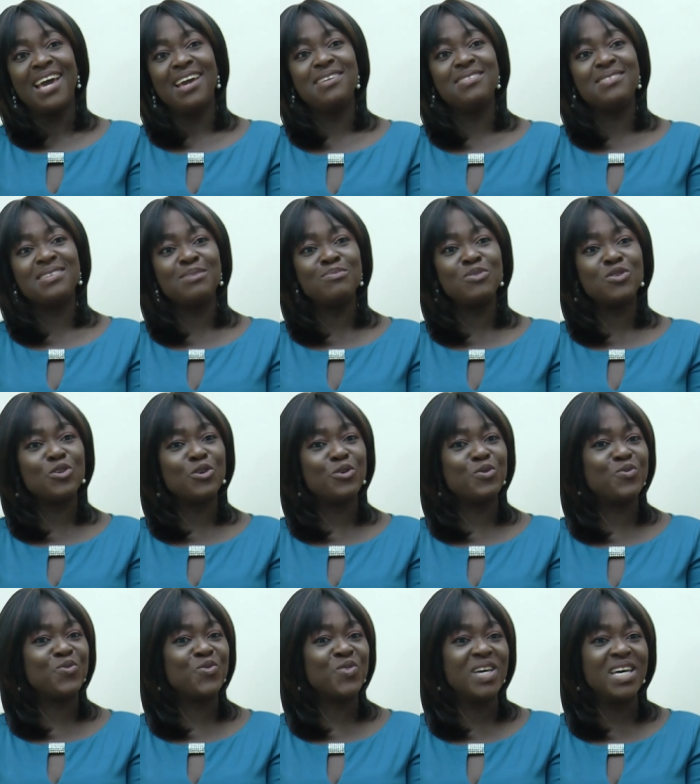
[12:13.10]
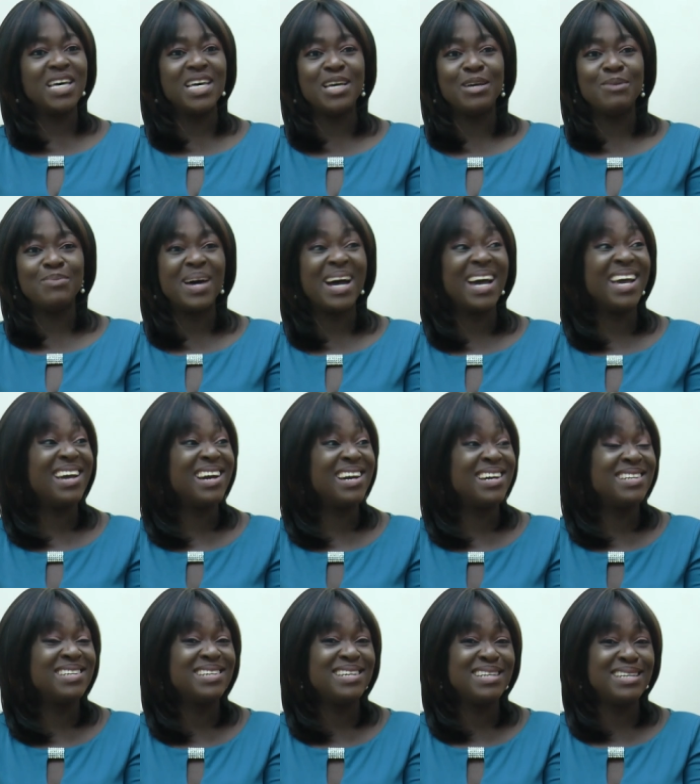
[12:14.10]
In terms of um, high
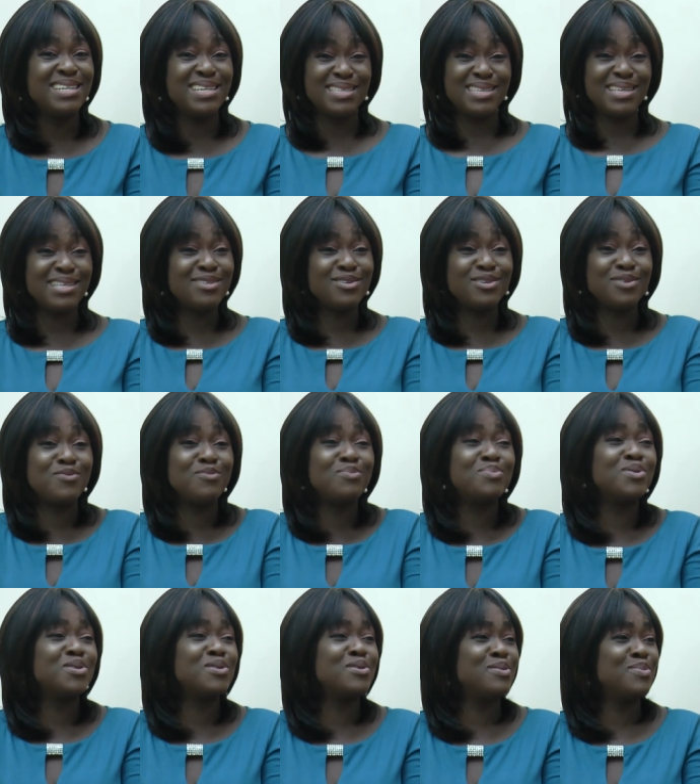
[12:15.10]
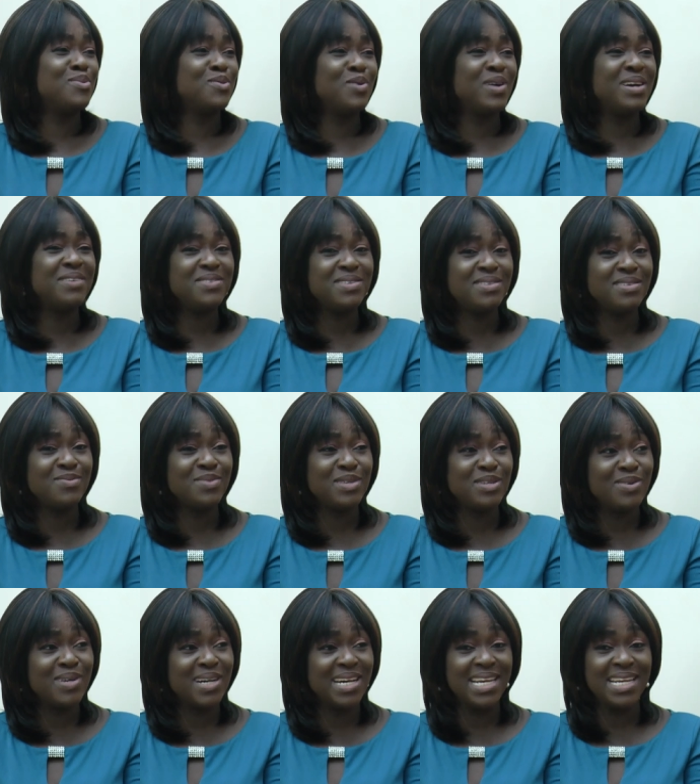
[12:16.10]
handedness, it's not even possible. Everything
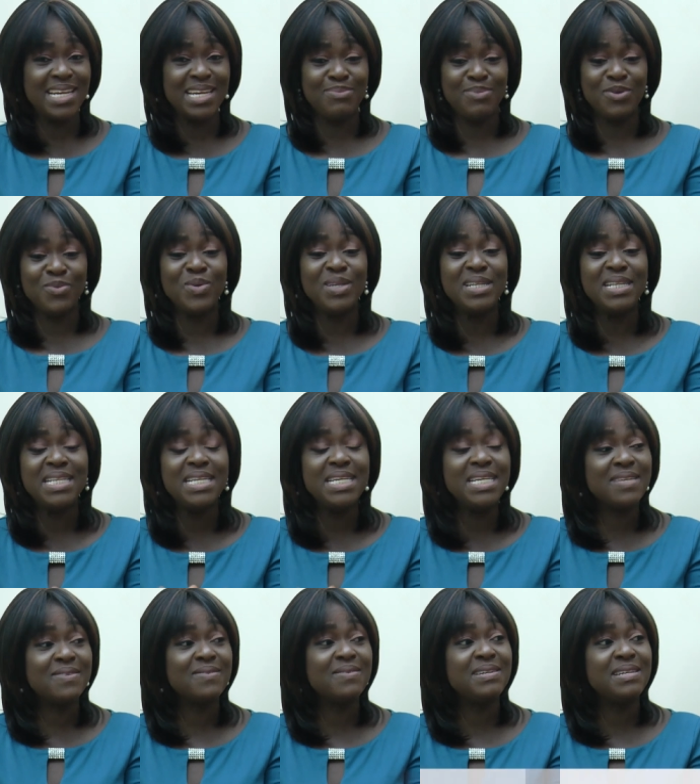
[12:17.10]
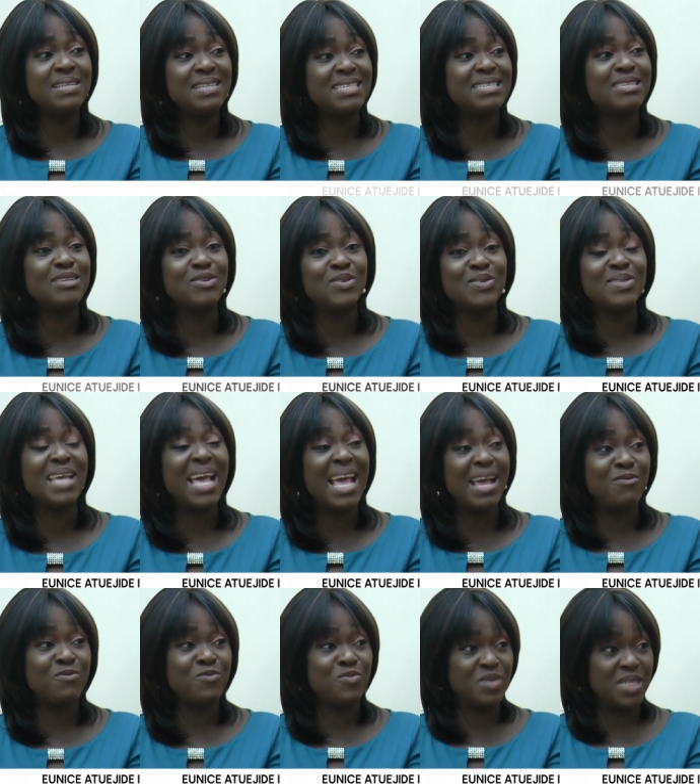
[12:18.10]
we do at NIP, we literally discuss
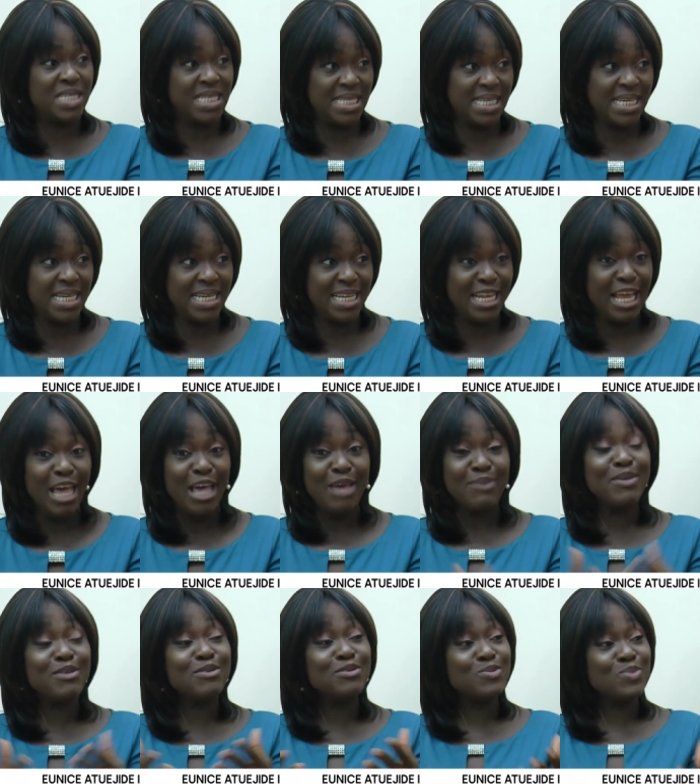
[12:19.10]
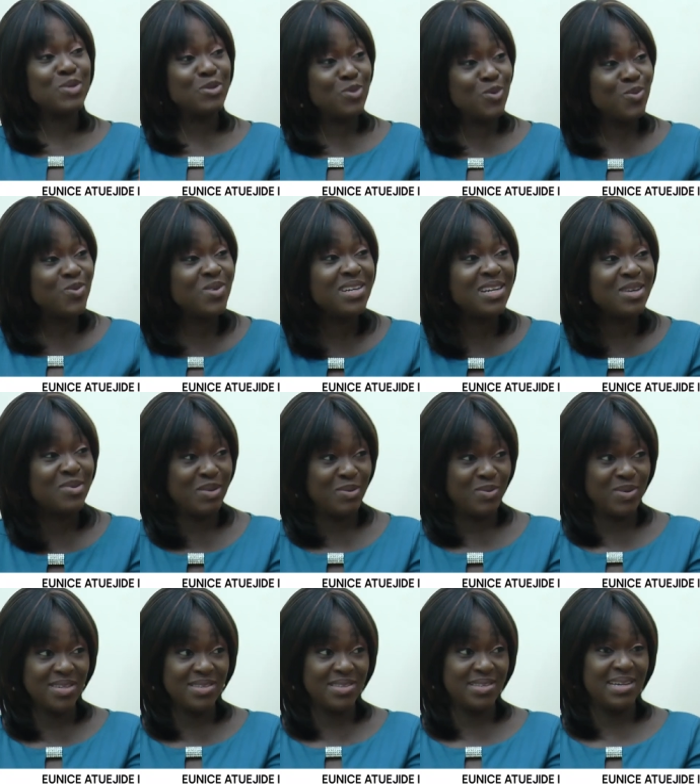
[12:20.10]
everything because we do work
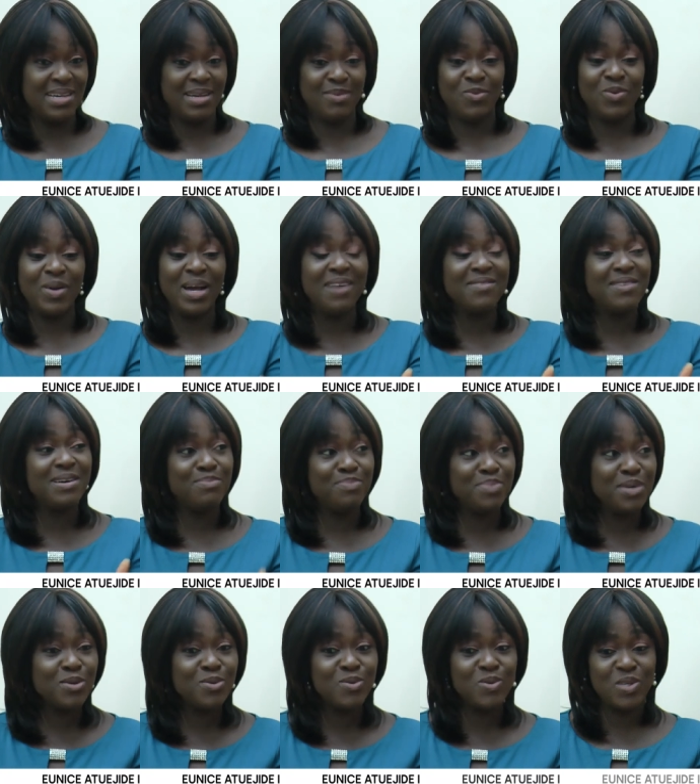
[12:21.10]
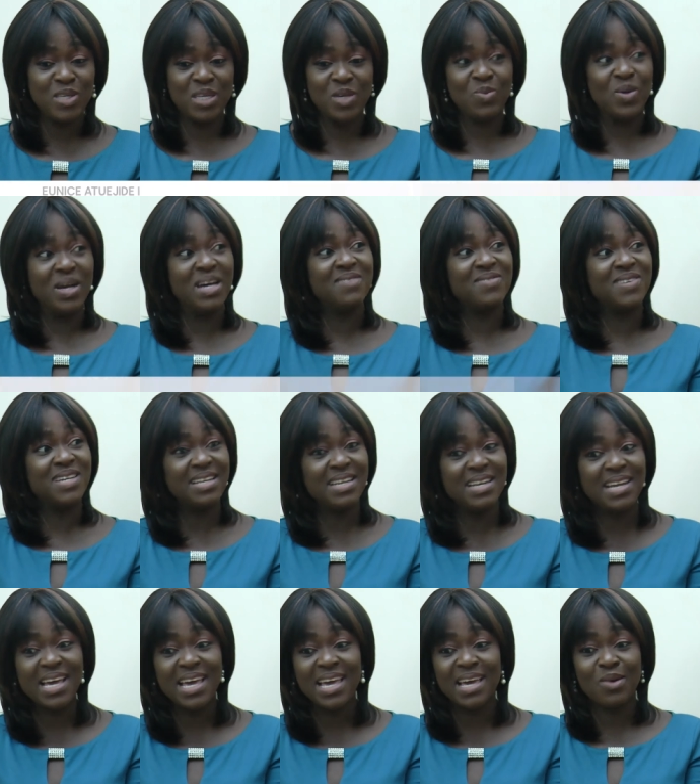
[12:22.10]
with WhatsApp. We have our BOT, we have our
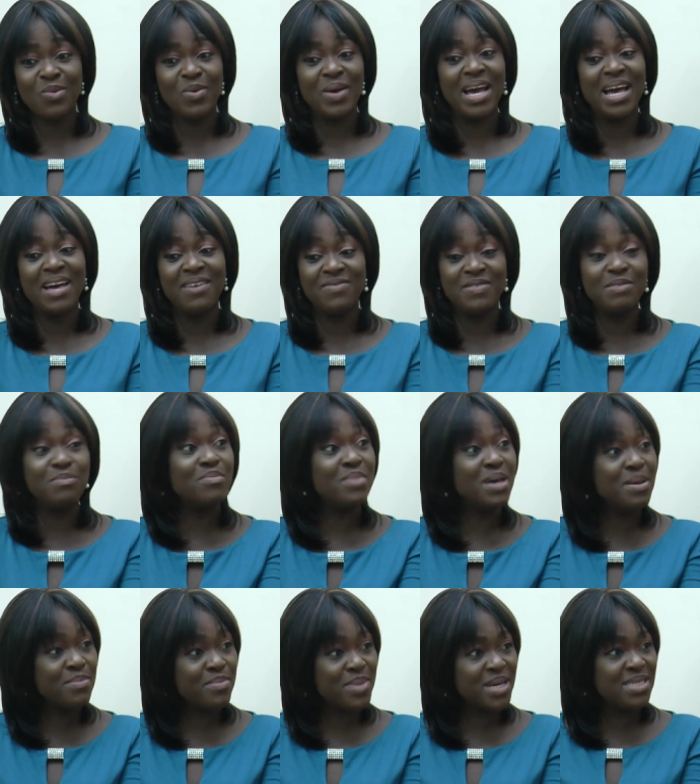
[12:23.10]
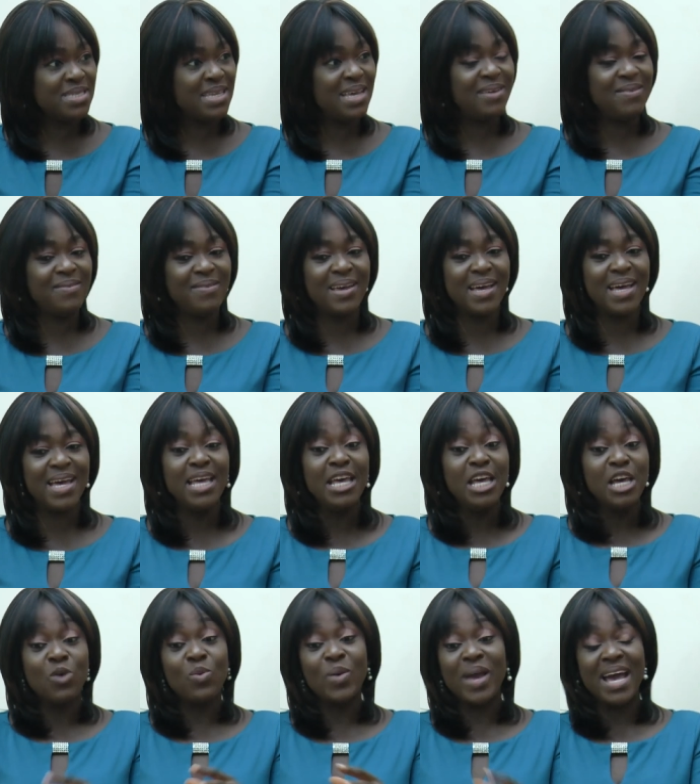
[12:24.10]
NEC, we have the members area,
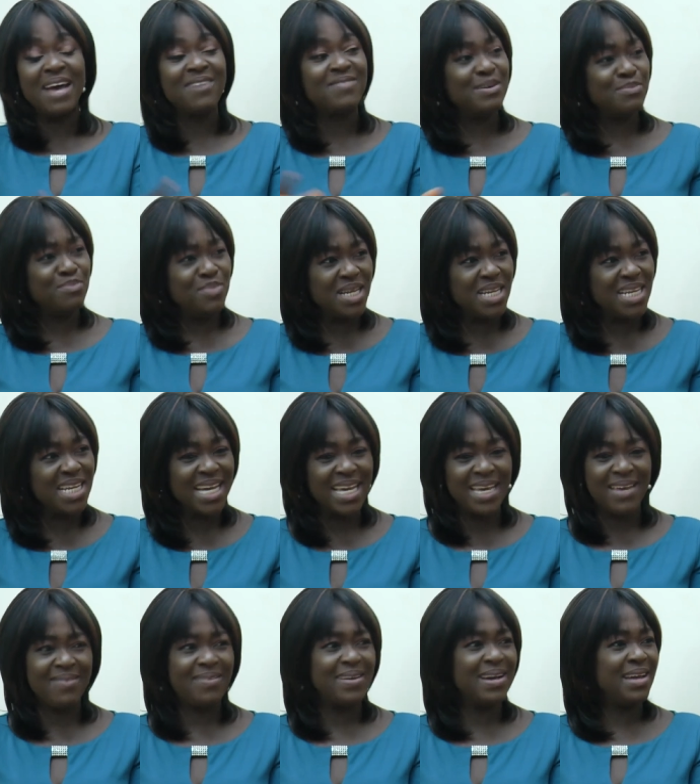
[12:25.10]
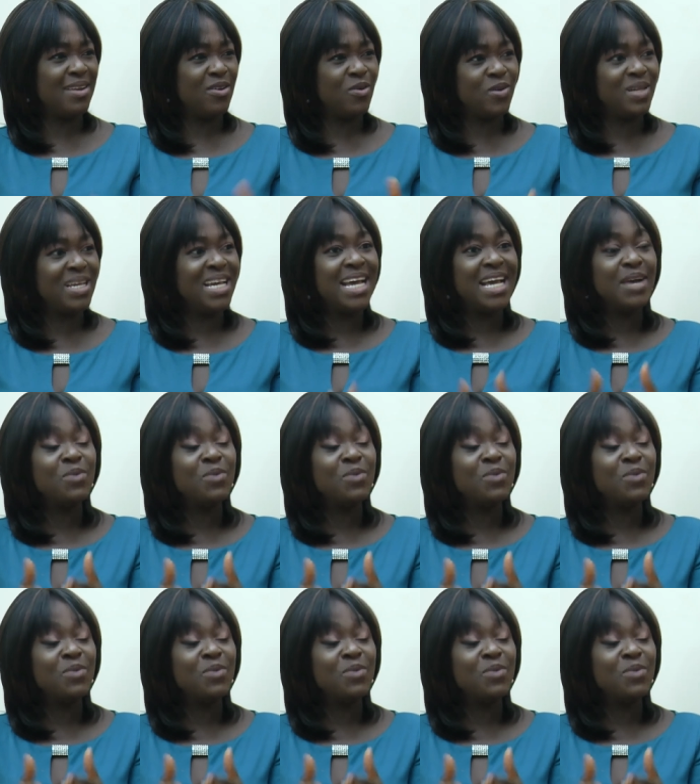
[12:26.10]
we have our media area, and all,